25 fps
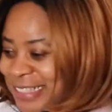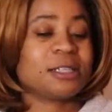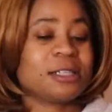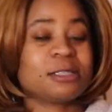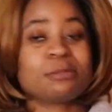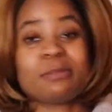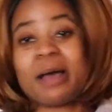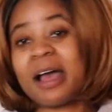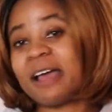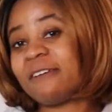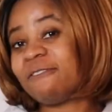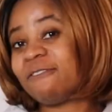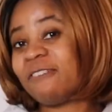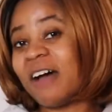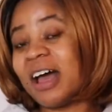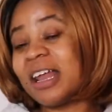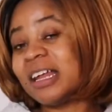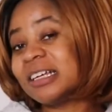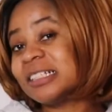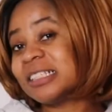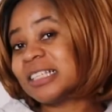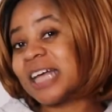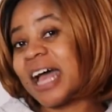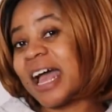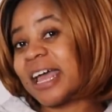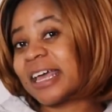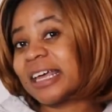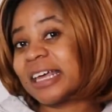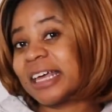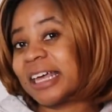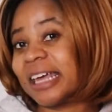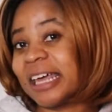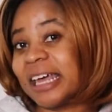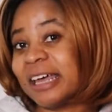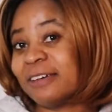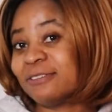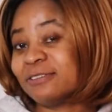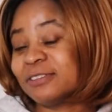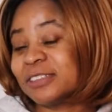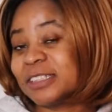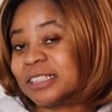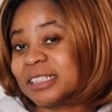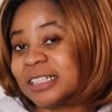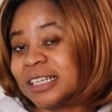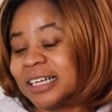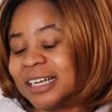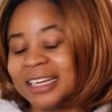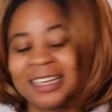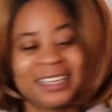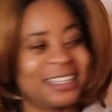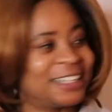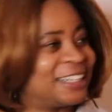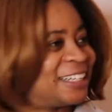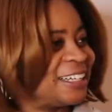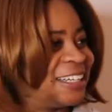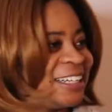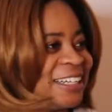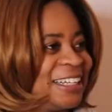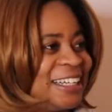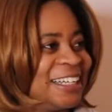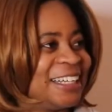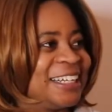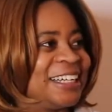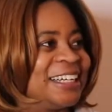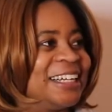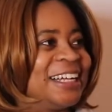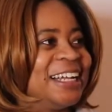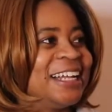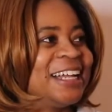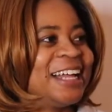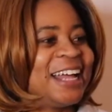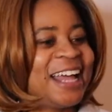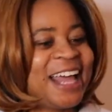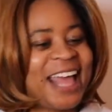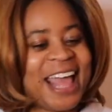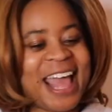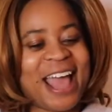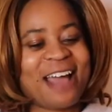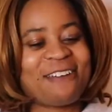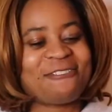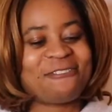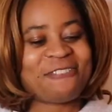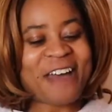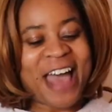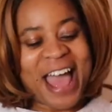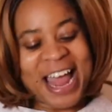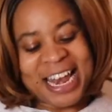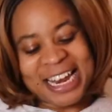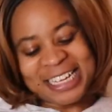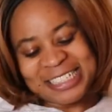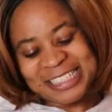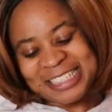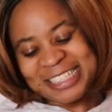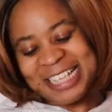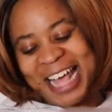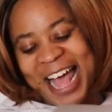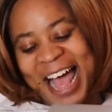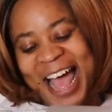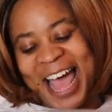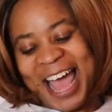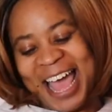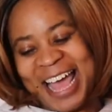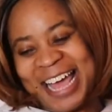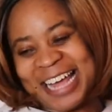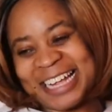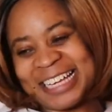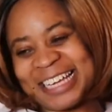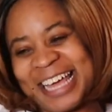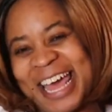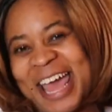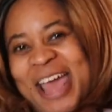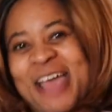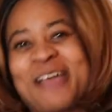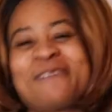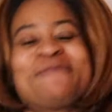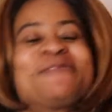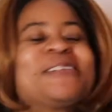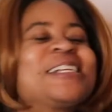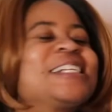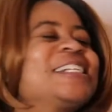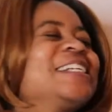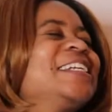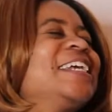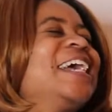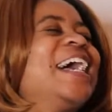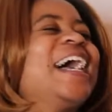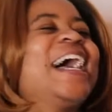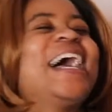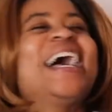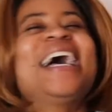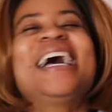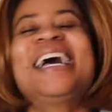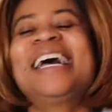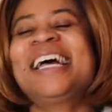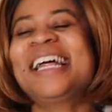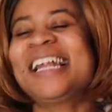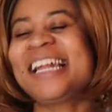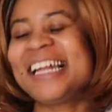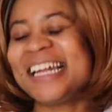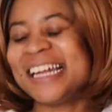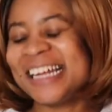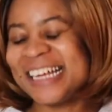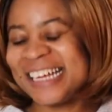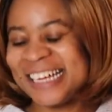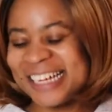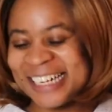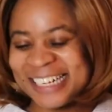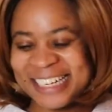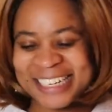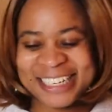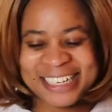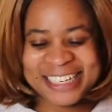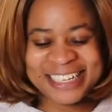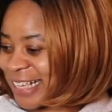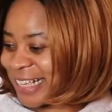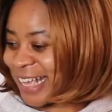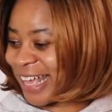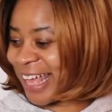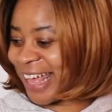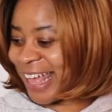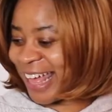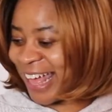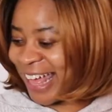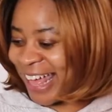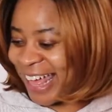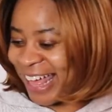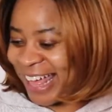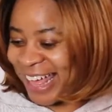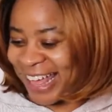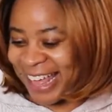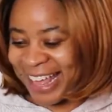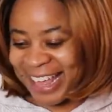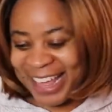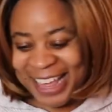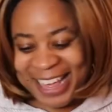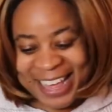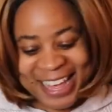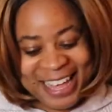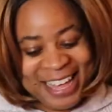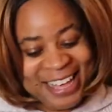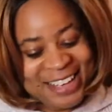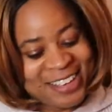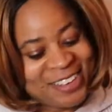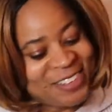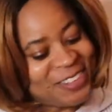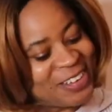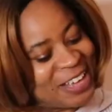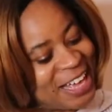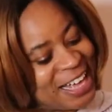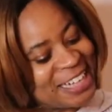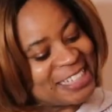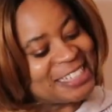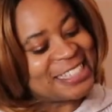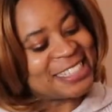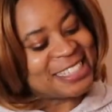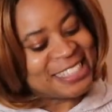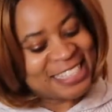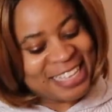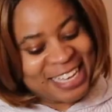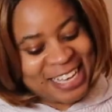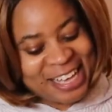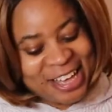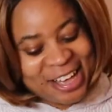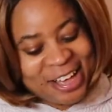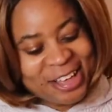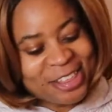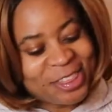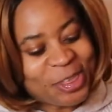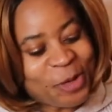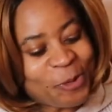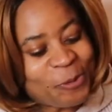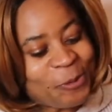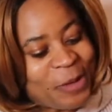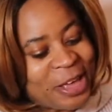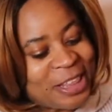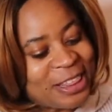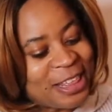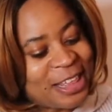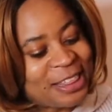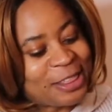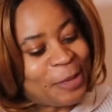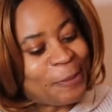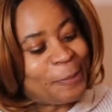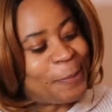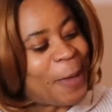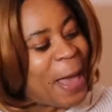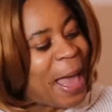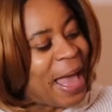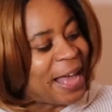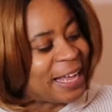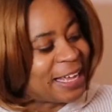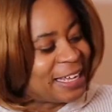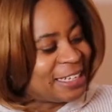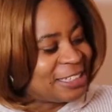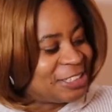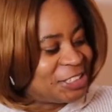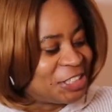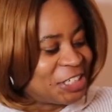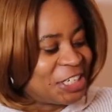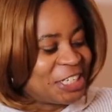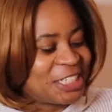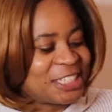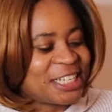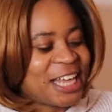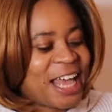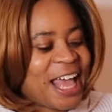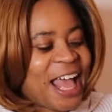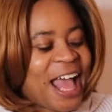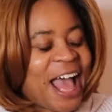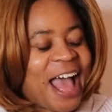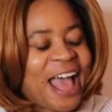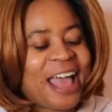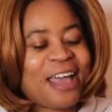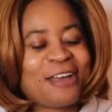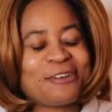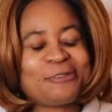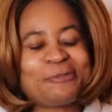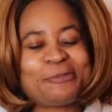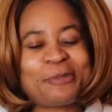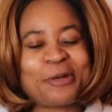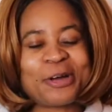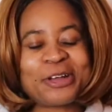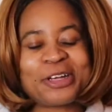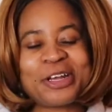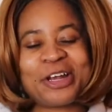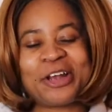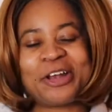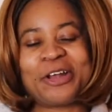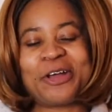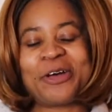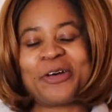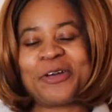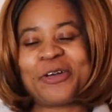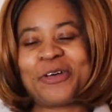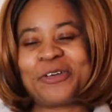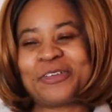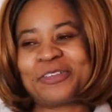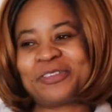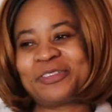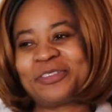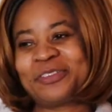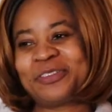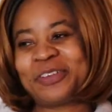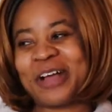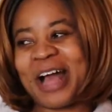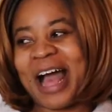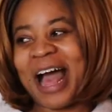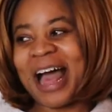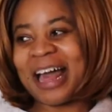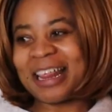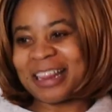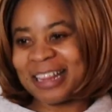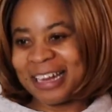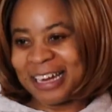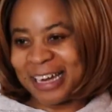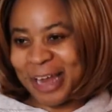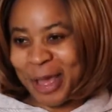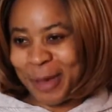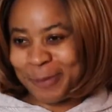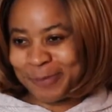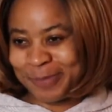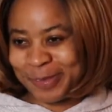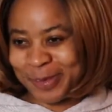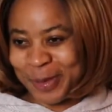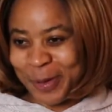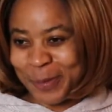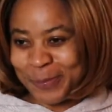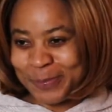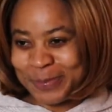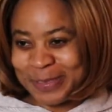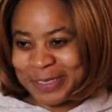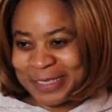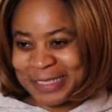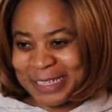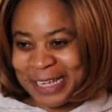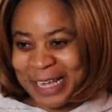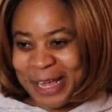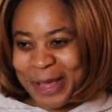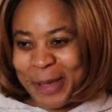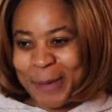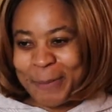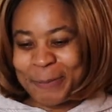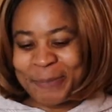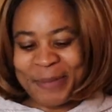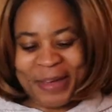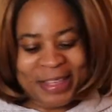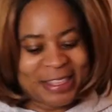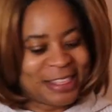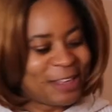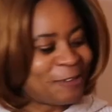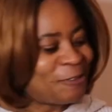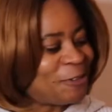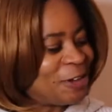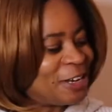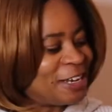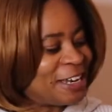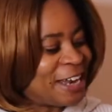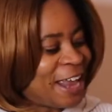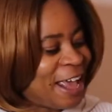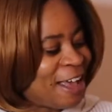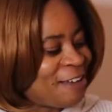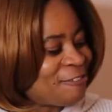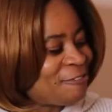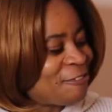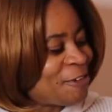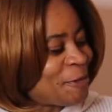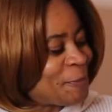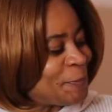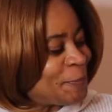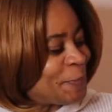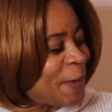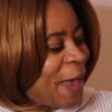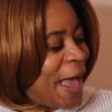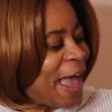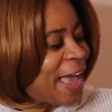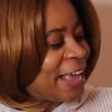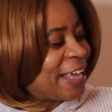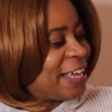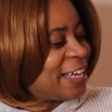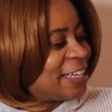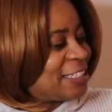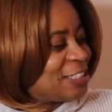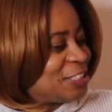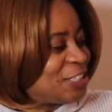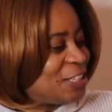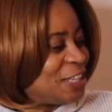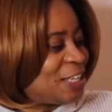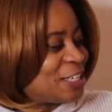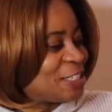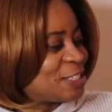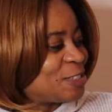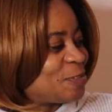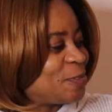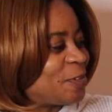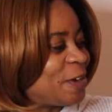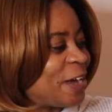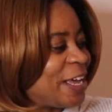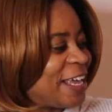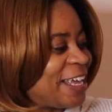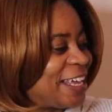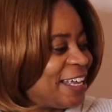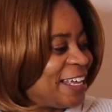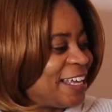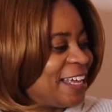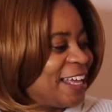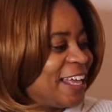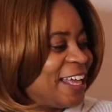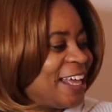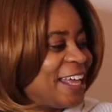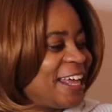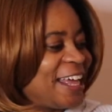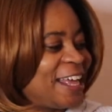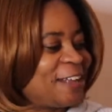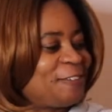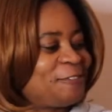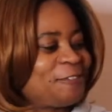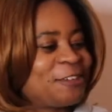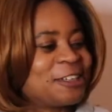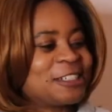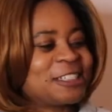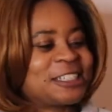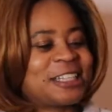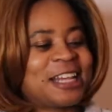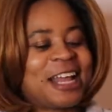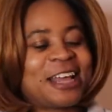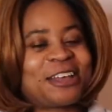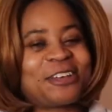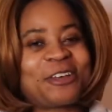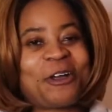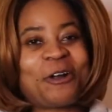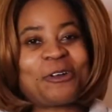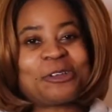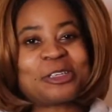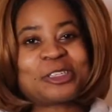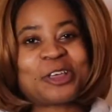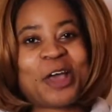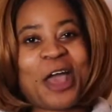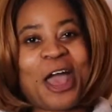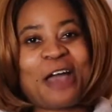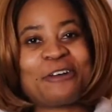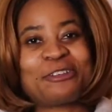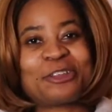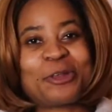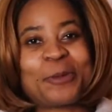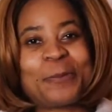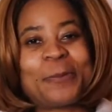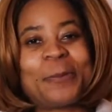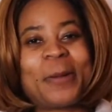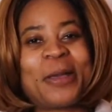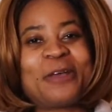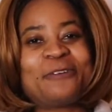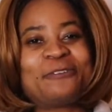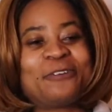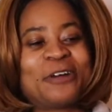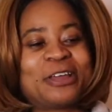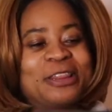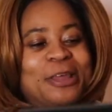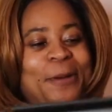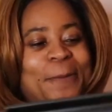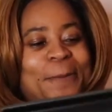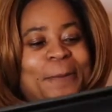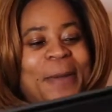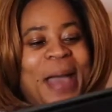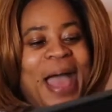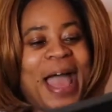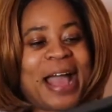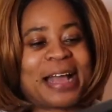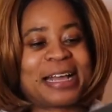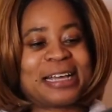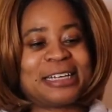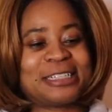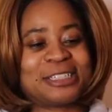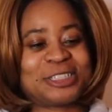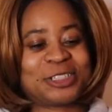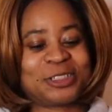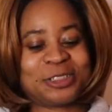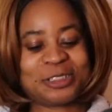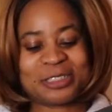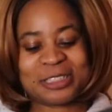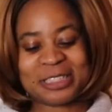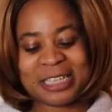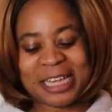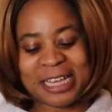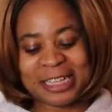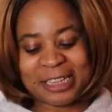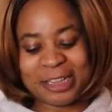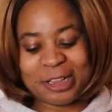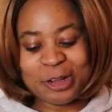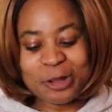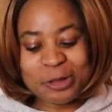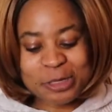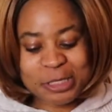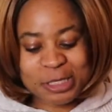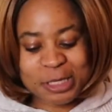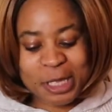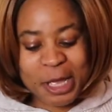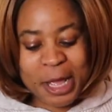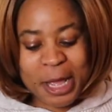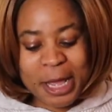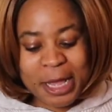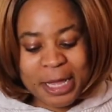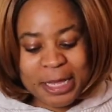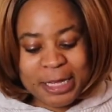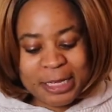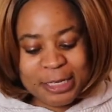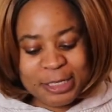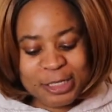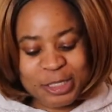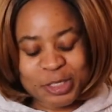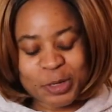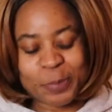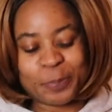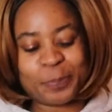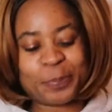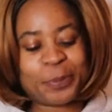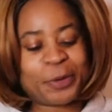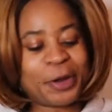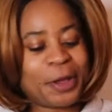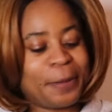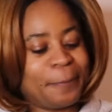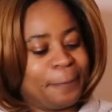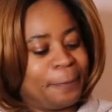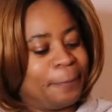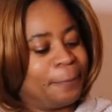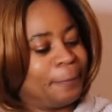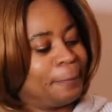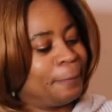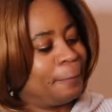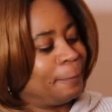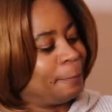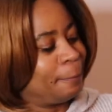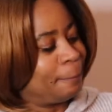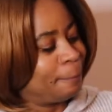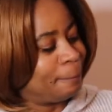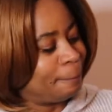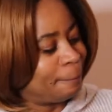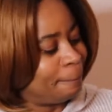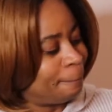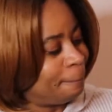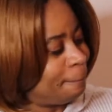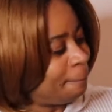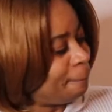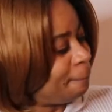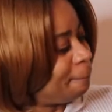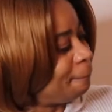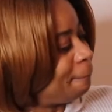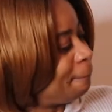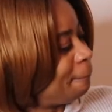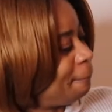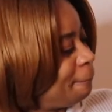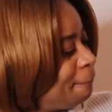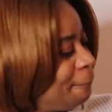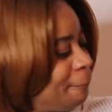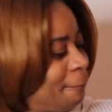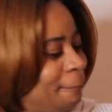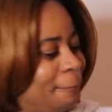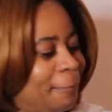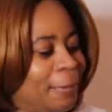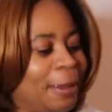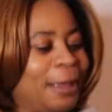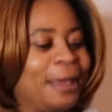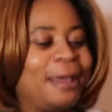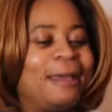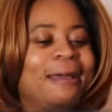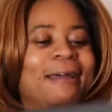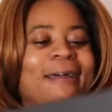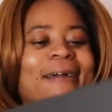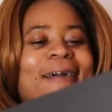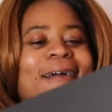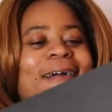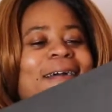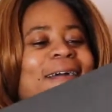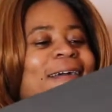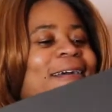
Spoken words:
It's my Valentine gift. Valentine came early. Hey, you can see the way that the package is. I have bought a lot of other laptops, but they were never packaged this way. It feels like you also have to pay for the package because it looks supreme. Hey.